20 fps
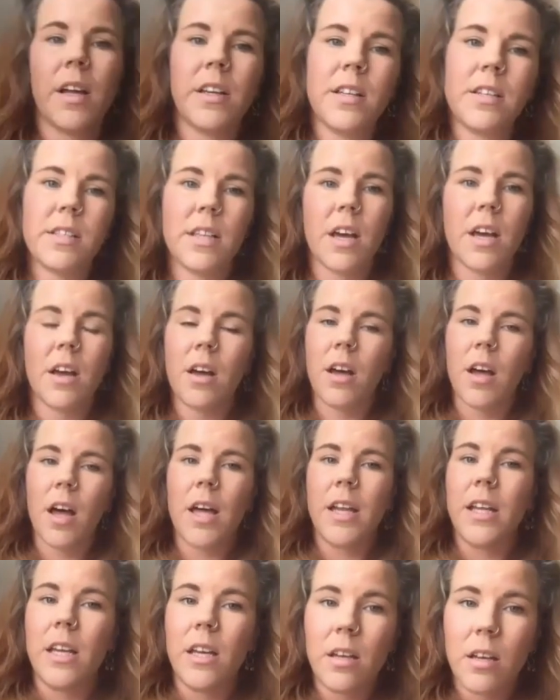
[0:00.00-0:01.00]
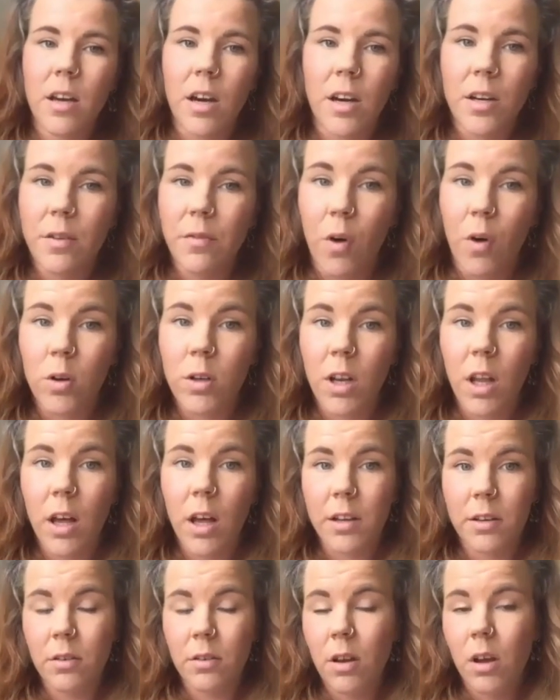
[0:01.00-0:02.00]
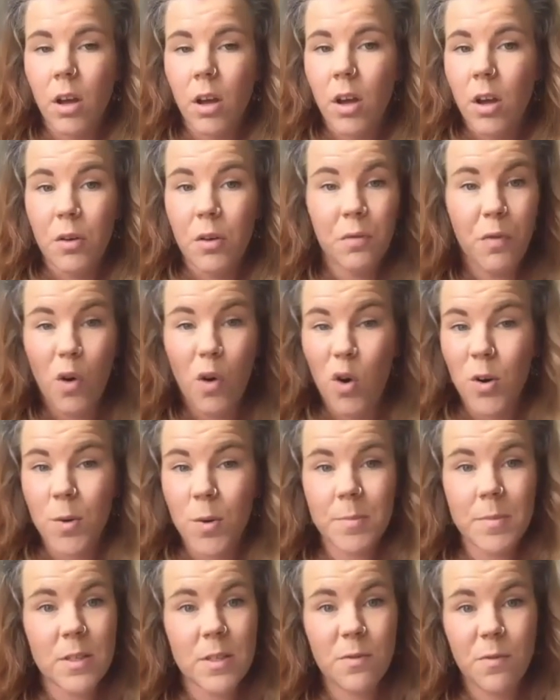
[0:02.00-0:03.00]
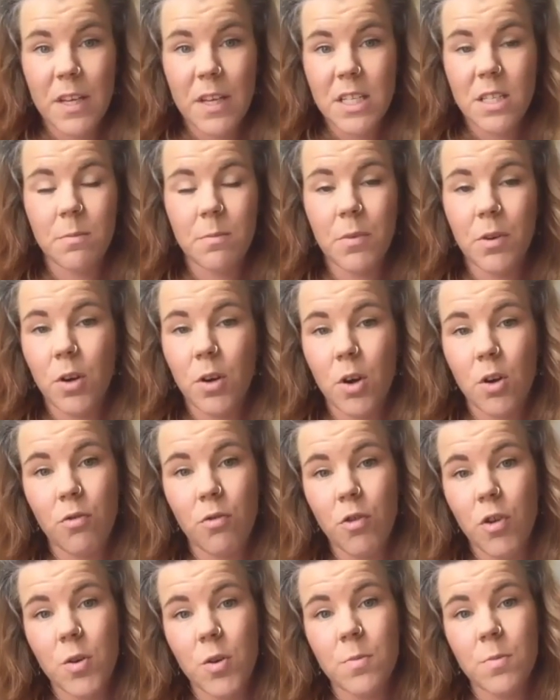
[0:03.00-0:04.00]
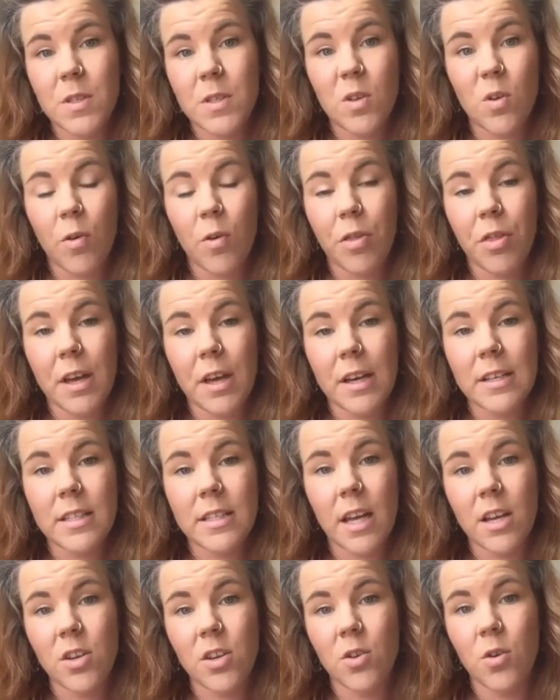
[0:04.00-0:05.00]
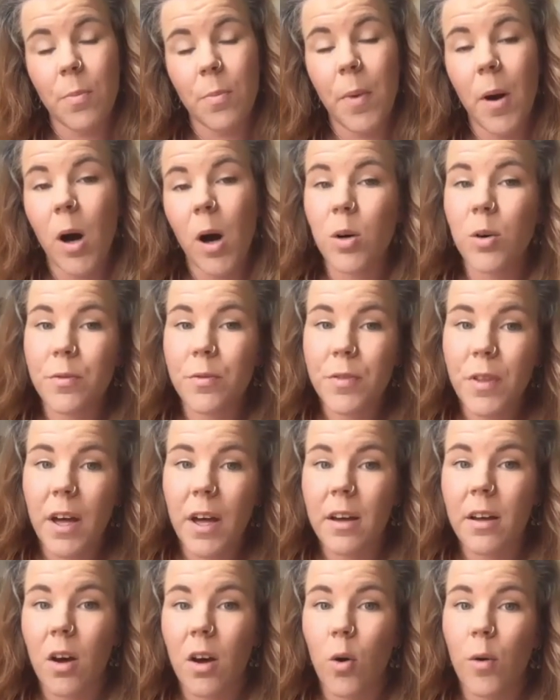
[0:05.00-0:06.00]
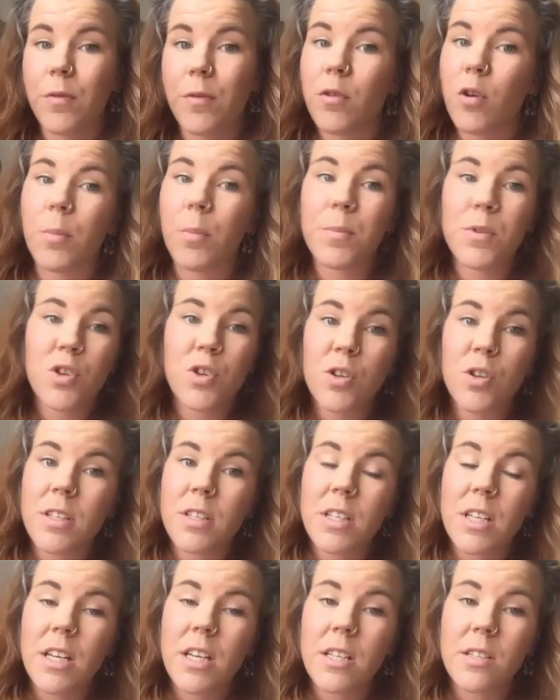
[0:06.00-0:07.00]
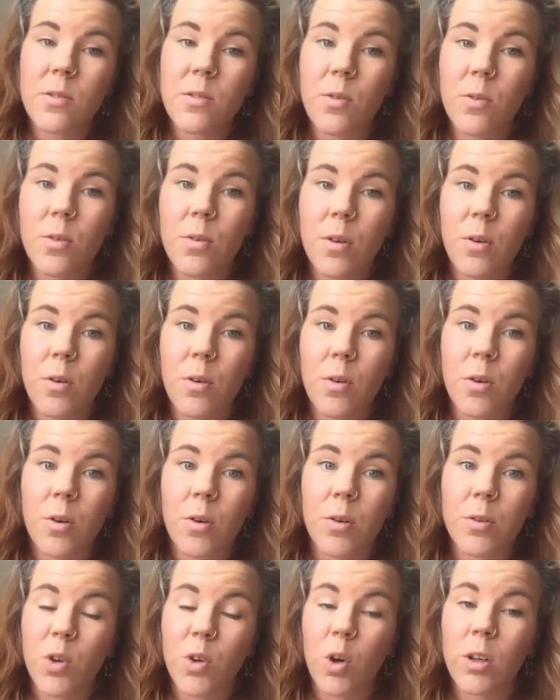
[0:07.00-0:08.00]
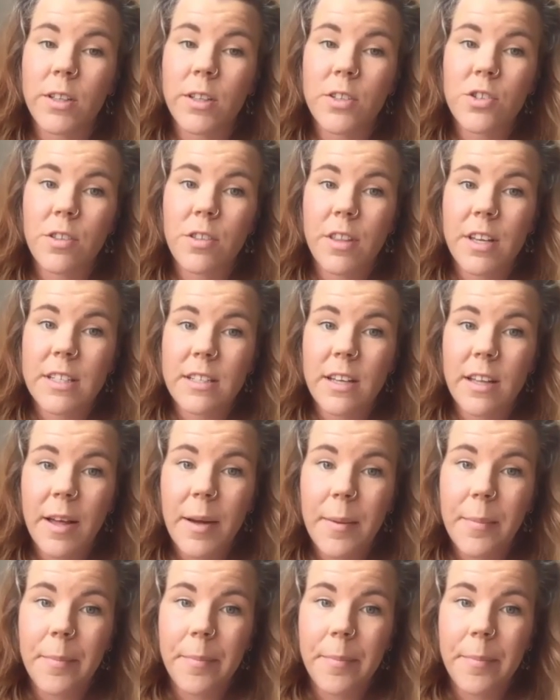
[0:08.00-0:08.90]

is there any kind of online forums, Facebook groups or things that you're part of that offer opportunities or, or knowledge and things like that?